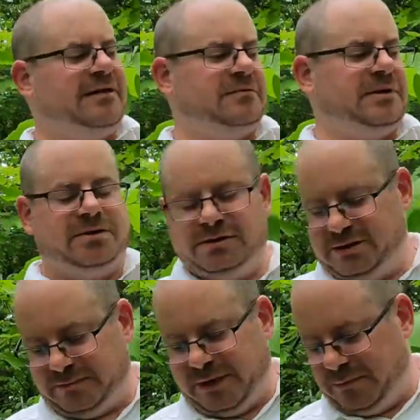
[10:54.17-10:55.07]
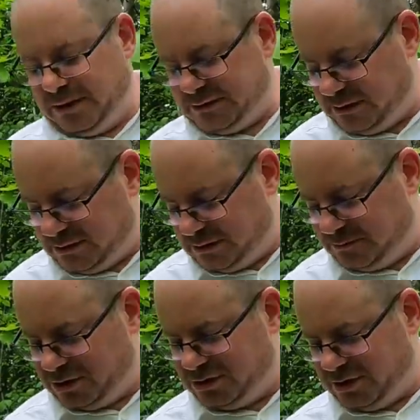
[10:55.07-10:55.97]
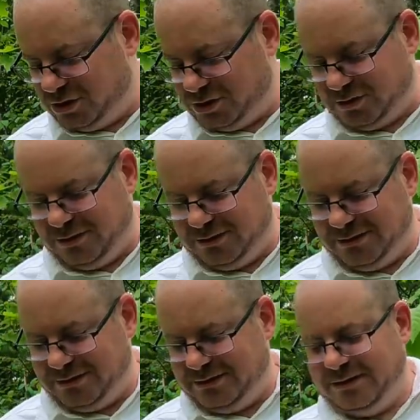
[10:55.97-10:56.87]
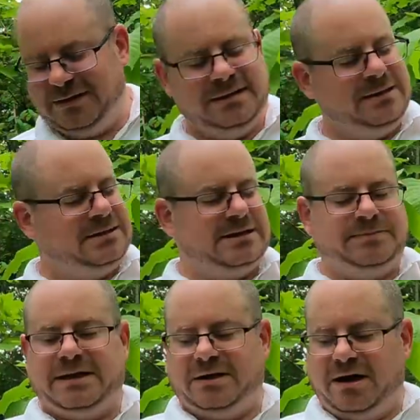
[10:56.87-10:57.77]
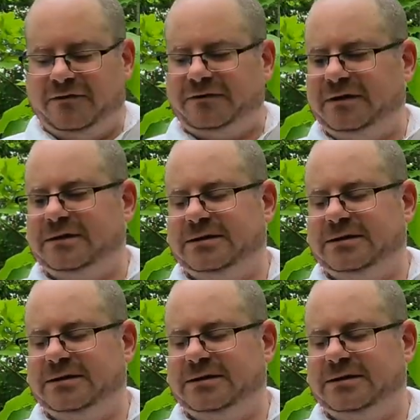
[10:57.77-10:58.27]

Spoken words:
I haven't been using my buck saws as much as I should. Slip that off.